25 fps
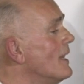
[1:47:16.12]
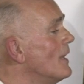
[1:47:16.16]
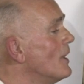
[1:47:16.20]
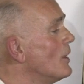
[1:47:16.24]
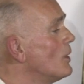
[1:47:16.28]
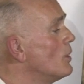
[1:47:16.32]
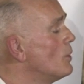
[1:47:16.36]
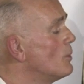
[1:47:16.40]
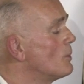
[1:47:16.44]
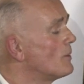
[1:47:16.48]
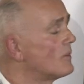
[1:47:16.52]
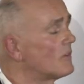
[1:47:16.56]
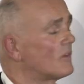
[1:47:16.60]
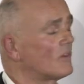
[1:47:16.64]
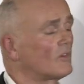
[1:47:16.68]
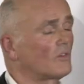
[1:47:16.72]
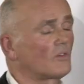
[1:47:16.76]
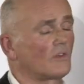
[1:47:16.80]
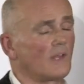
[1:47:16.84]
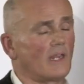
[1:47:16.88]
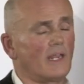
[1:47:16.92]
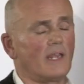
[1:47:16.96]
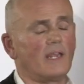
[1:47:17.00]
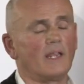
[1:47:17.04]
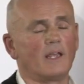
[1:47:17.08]
who was the
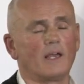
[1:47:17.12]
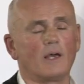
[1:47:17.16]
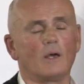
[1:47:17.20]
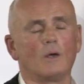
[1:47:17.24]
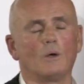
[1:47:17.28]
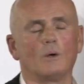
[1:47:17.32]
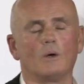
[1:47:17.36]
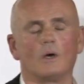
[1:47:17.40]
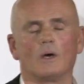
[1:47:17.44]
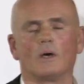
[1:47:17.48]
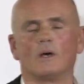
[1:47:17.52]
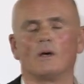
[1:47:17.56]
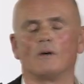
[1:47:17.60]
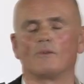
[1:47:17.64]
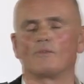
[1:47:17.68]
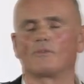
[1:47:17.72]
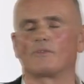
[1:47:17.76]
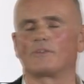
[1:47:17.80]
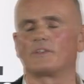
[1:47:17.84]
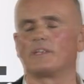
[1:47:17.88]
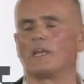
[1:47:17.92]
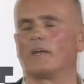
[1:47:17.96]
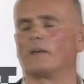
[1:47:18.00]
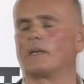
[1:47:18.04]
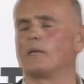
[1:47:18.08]
CEO of
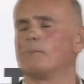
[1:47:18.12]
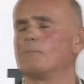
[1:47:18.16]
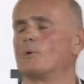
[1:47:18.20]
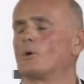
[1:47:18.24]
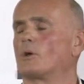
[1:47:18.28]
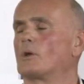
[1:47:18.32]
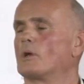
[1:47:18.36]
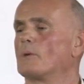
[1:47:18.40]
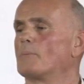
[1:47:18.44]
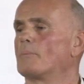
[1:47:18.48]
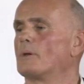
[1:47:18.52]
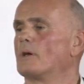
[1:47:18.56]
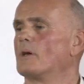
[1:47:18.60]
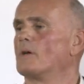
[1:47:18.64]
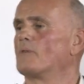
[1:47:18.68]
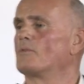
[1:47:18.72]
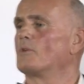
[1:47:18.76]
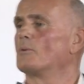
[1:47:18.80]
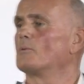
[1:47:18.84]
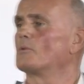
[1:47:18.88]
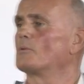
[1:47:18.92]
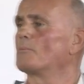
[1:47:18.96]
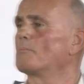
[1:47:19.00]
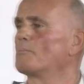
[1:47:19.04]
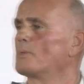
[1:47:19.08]
Thierry Mugler
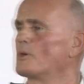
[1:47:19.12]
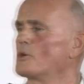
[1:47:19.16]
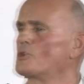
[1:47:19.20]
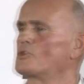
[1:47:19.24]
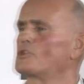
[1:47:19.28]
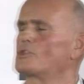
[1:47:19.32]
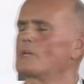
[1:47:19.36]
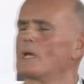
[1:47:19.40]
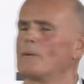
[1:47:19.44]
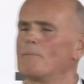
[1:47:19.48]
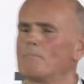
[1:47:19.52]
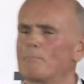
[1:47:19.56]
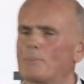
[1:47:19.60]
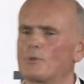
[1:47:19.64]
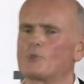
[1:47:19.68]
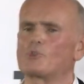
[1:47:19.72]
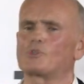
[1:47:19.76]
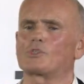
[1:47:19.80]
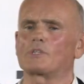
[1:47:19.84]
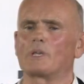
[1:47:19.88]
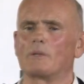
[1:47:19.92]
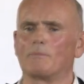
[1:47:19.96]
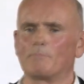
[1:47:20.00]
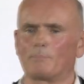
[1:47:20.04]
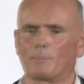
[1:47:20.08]
Perfumes, pushed and
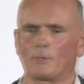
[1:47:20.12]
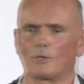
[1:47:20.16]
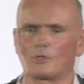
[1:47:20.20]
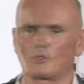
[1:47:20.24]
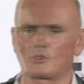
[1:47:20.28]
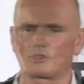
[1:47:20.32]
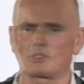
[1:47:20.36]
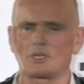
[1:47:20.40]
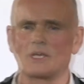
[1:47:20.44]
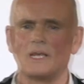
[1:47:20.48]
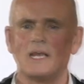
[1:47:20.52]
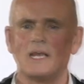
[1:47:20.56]
pushed and pushed.